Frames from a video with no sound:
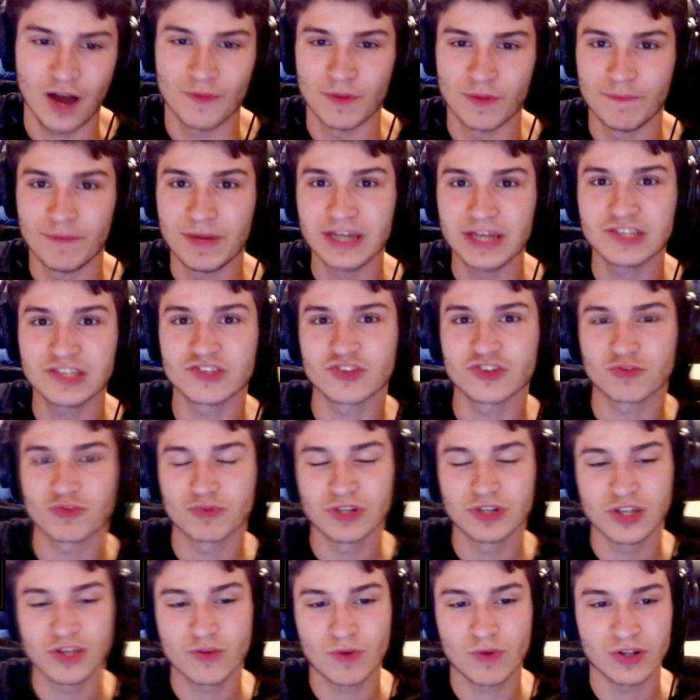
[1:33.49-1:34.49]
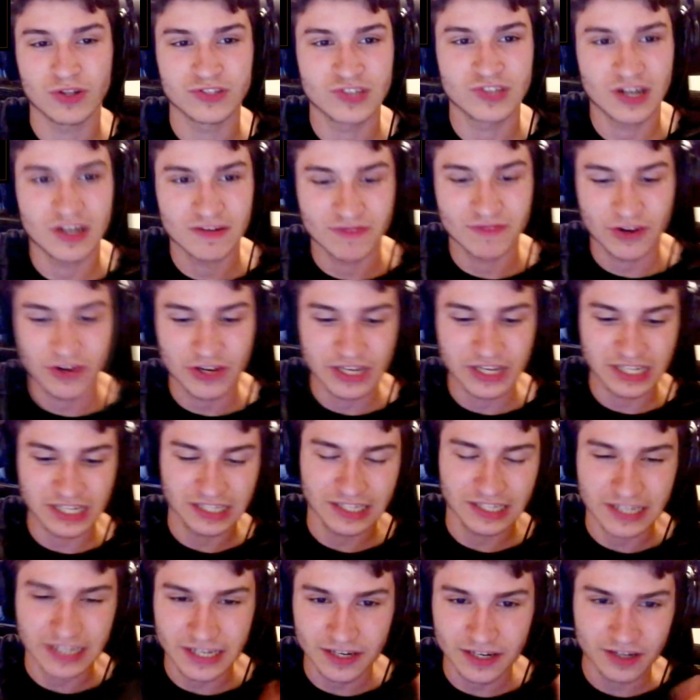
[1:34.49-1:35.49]
The basses are really well done, very
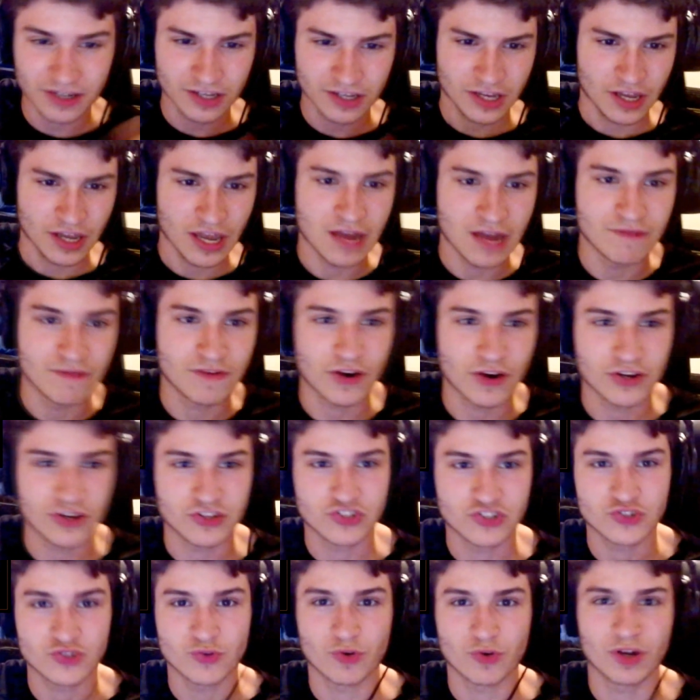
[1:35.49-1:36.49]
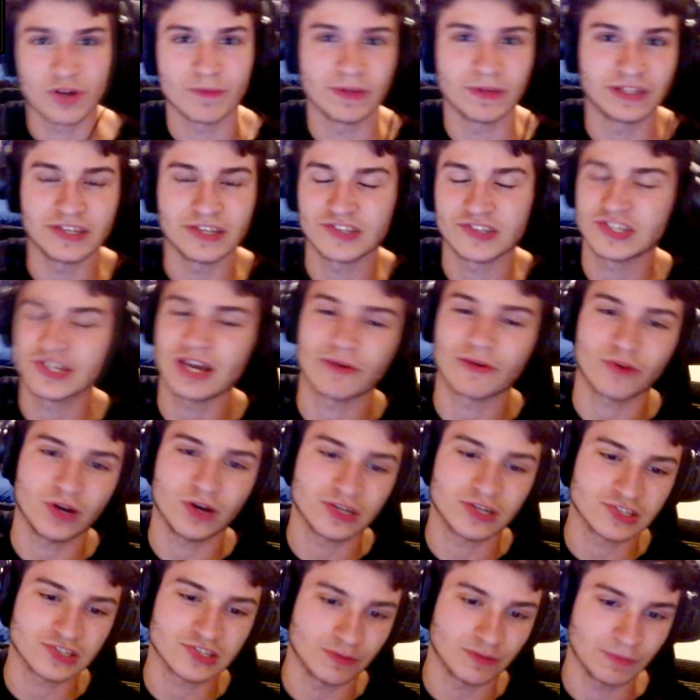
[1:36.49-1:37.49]
clean and very distorted, but they sound
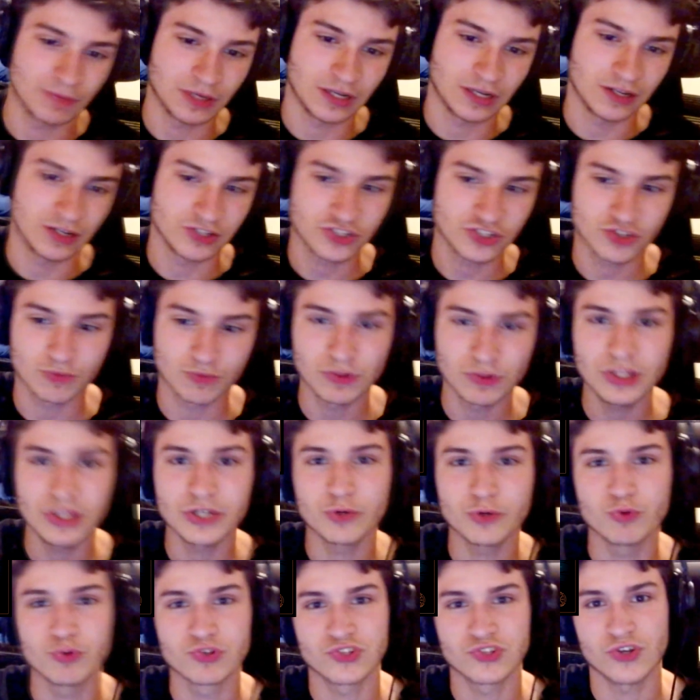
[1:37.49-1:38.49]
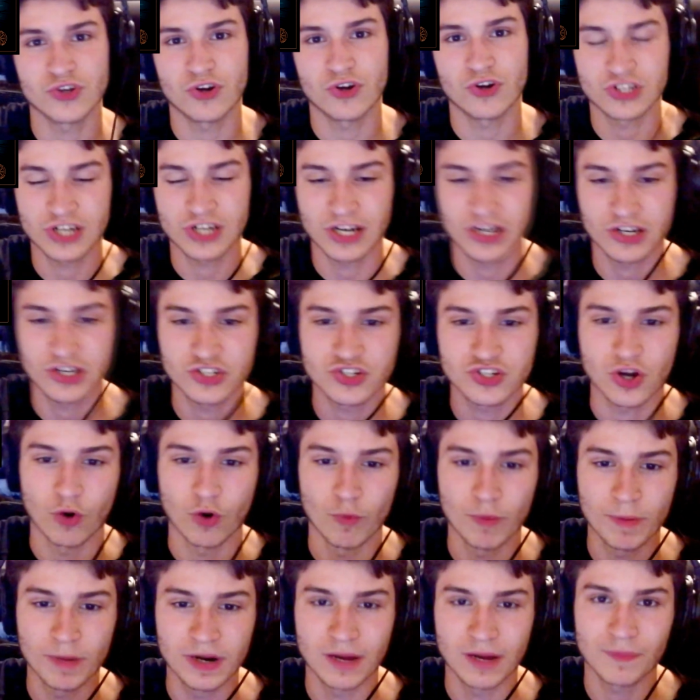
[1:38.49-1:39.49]
awesome. Just a really cool song to kind of just
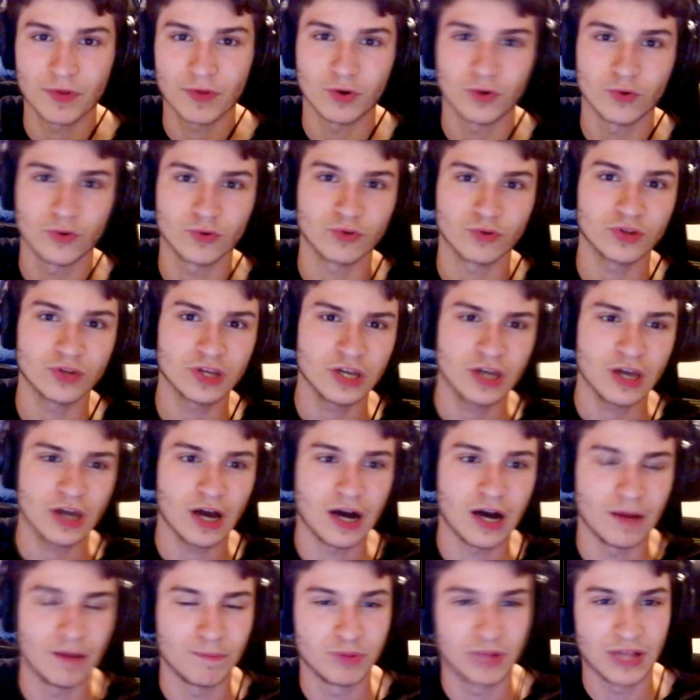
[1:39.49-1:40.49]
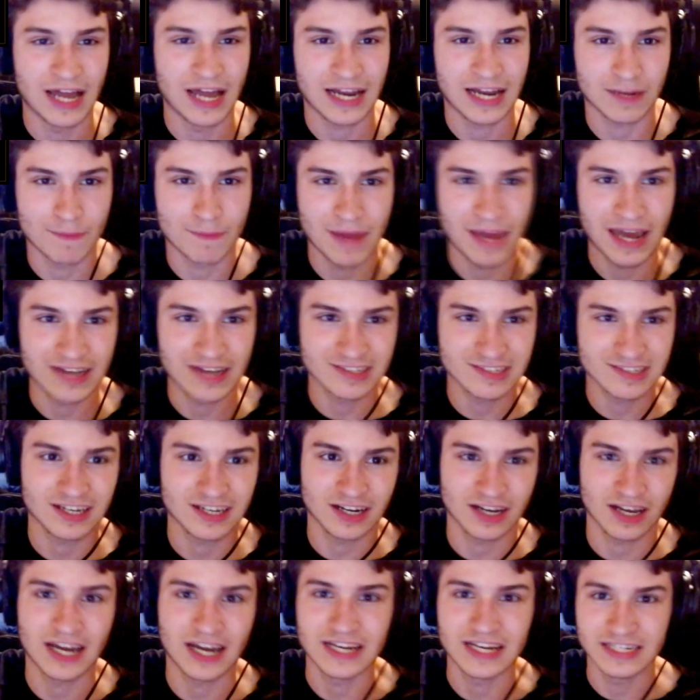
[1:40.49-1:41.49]
open up the whole Black Mass
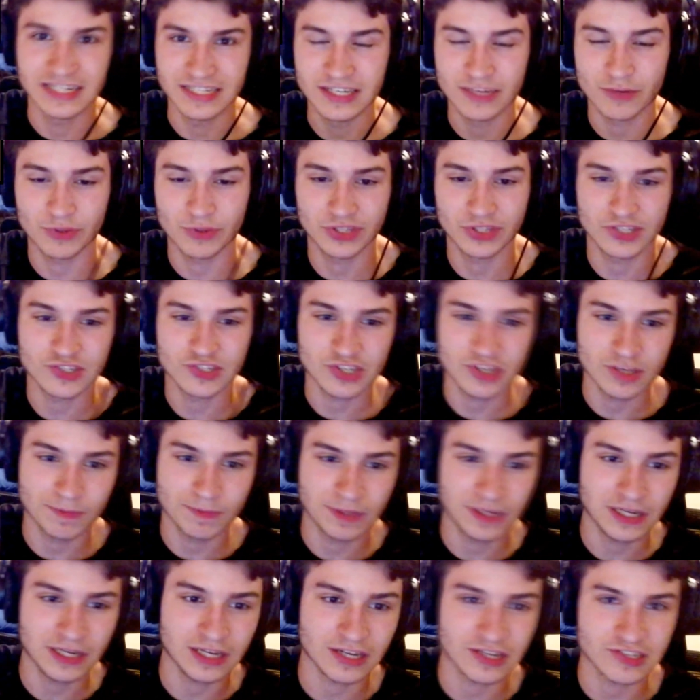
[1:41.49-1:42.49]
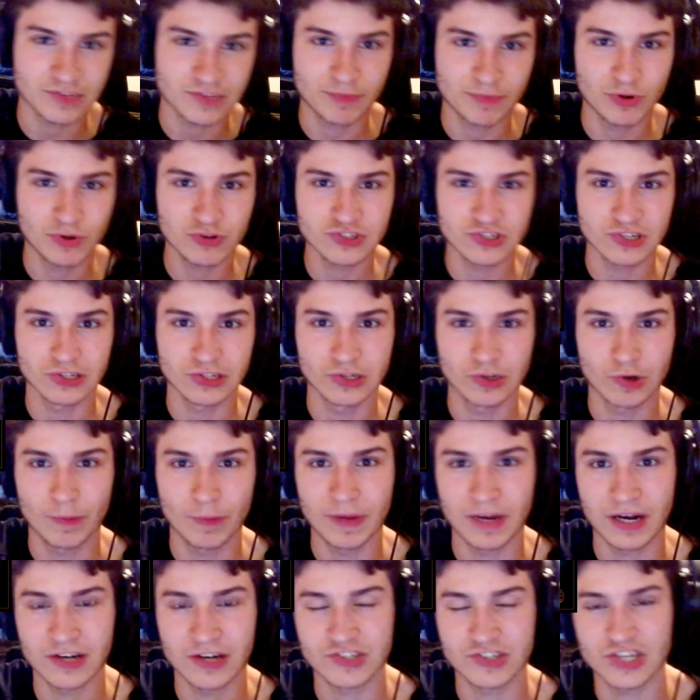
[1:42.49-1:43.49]
kind of idea with this EP, because he posted a little
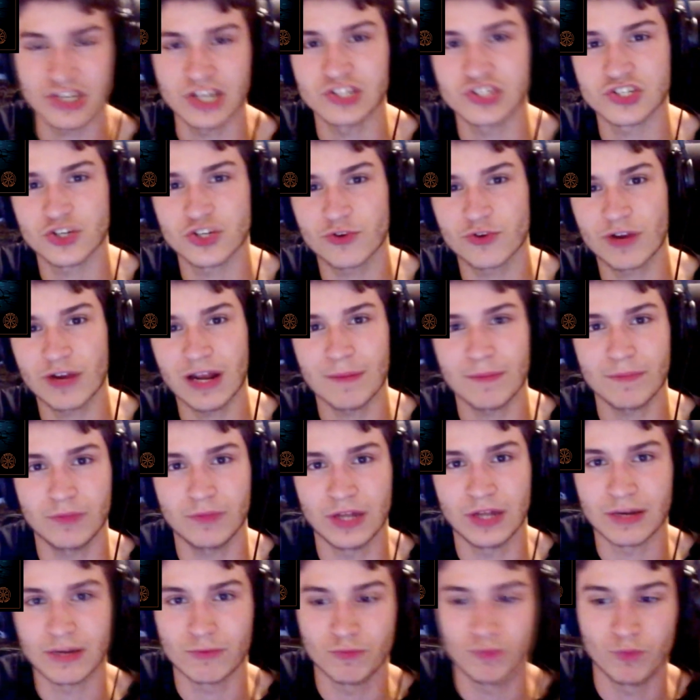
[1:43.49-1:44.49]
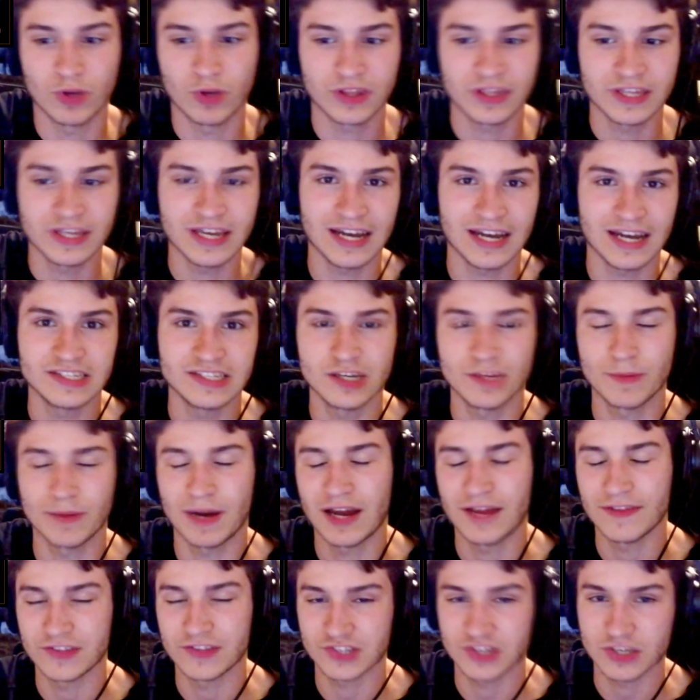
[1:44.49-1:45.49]
bit on his Instagram like what the idea
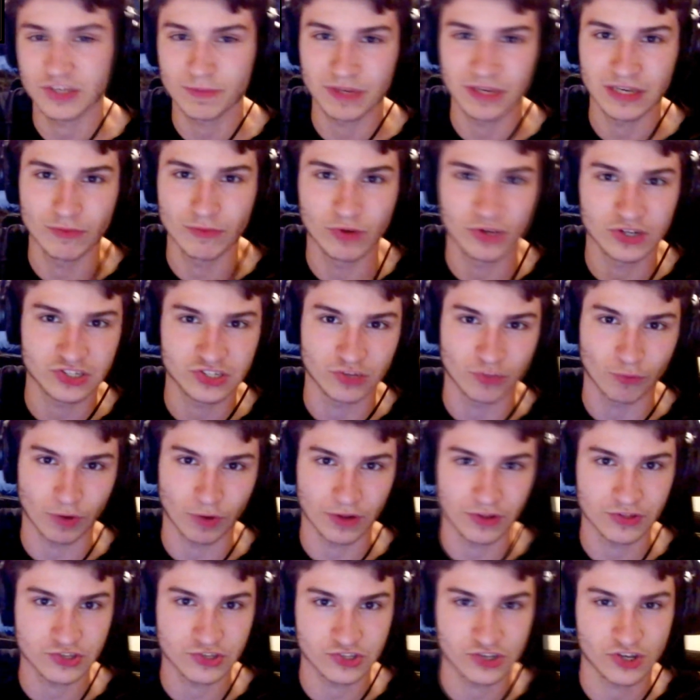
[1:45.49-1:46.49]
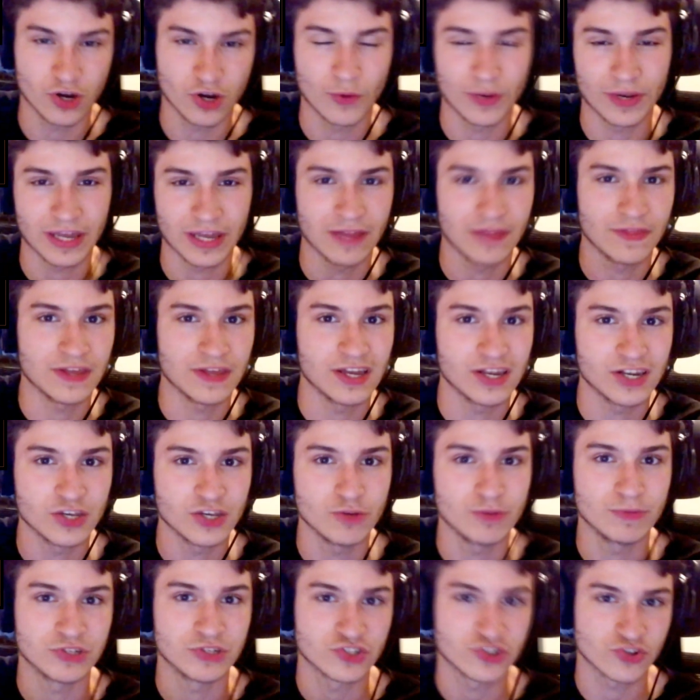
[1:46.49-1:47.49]
behind this EP was and where this is going in the
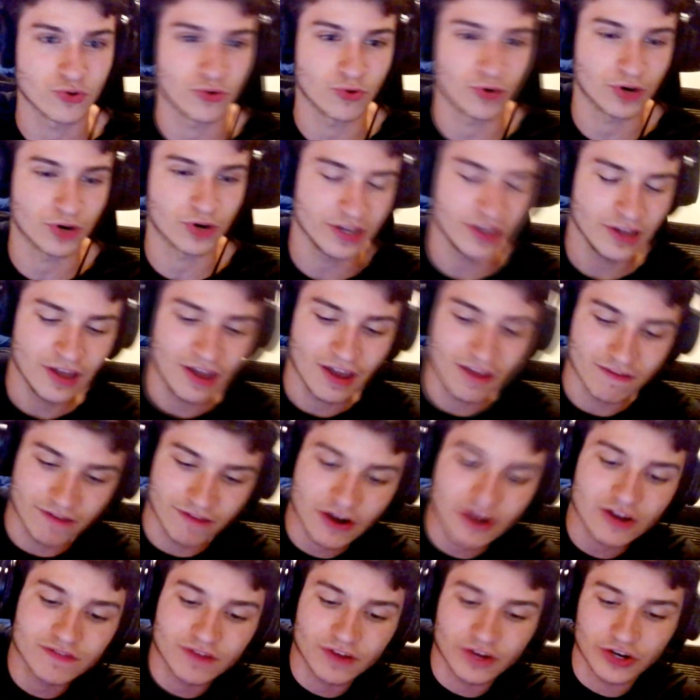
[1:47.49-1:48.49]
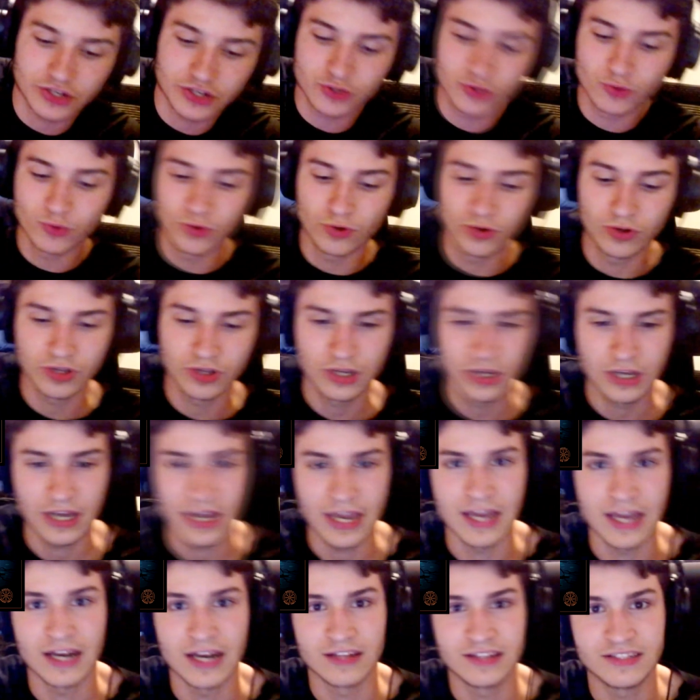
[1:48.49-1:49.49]
INHUMAN story. Very, very cool,
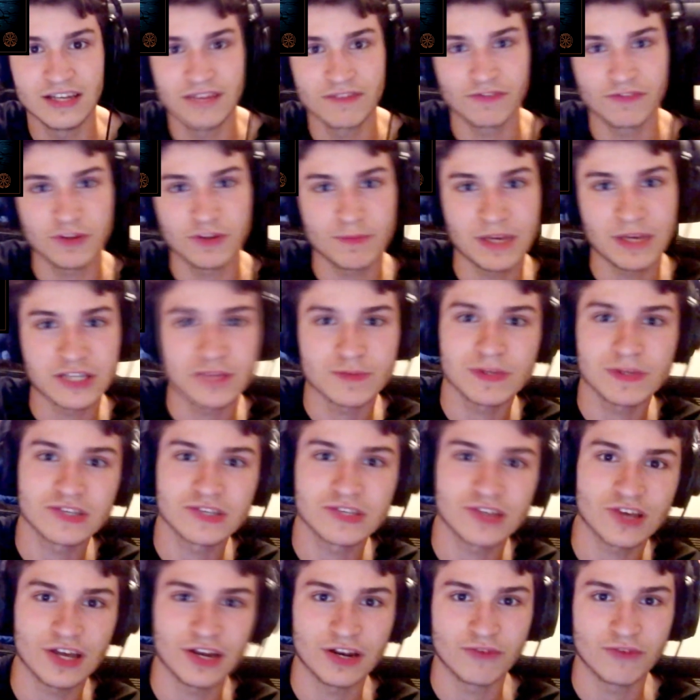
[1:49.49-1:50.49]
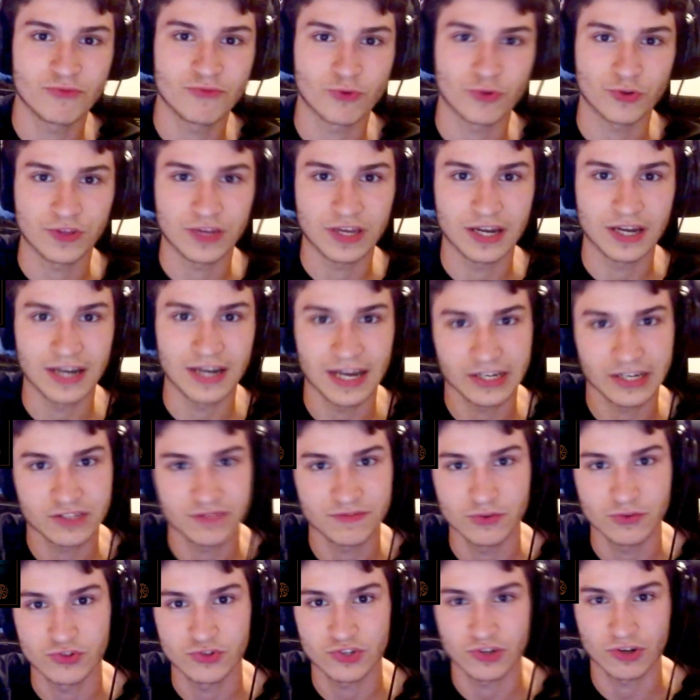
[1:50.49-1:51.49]
and it definitely makes me excited for the
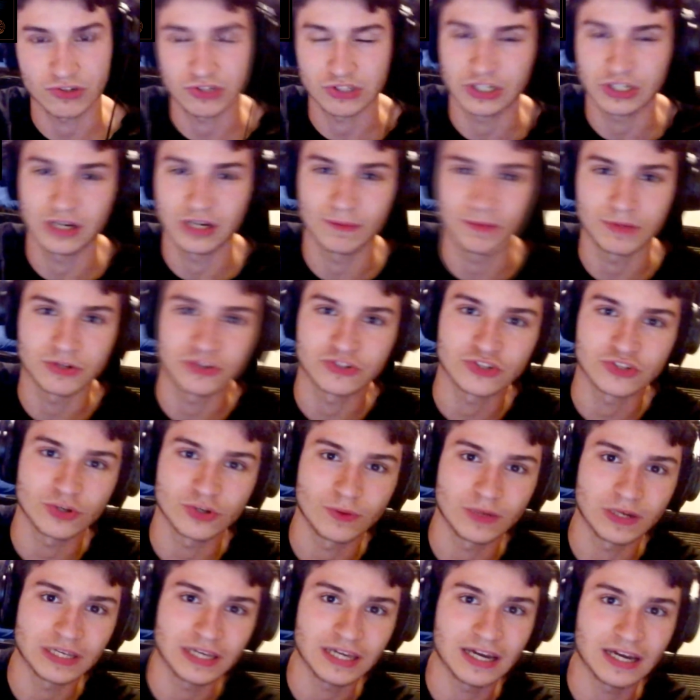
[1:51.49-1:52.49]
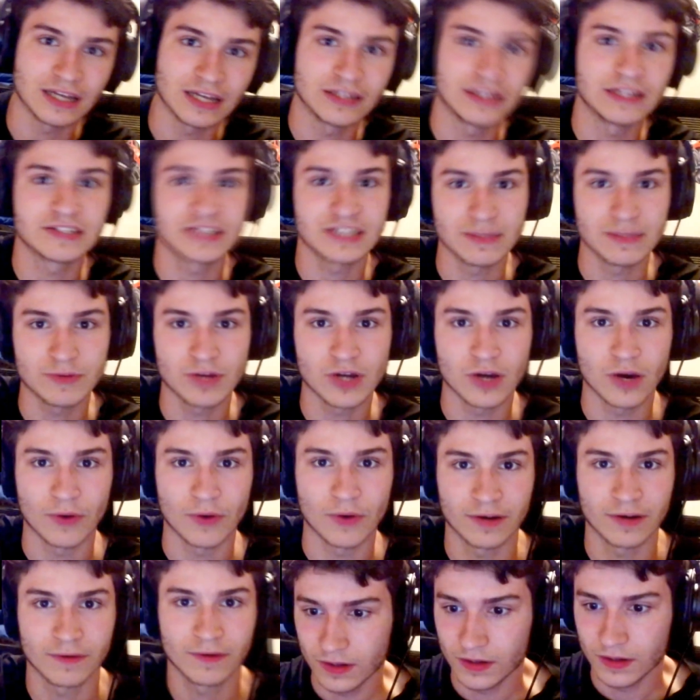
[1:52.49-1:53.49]
next few songs to come here. So yeah, let's keep
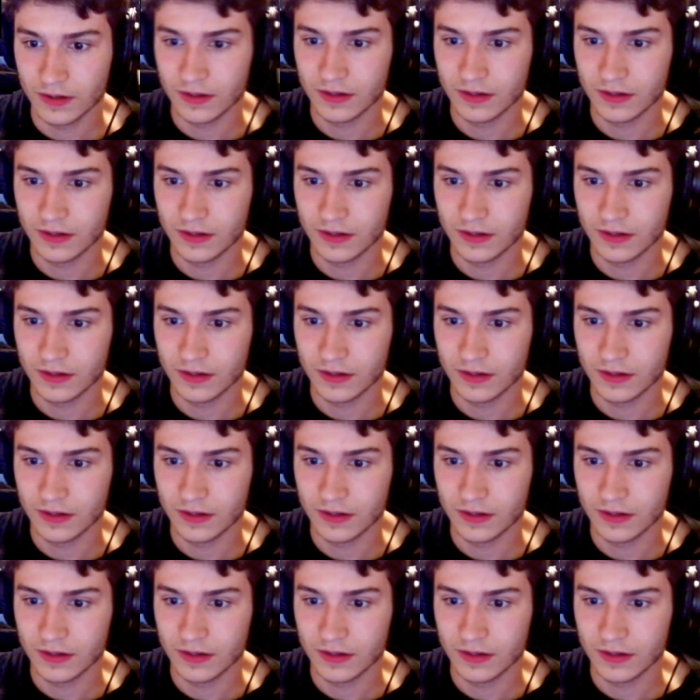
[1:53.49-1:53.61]
going.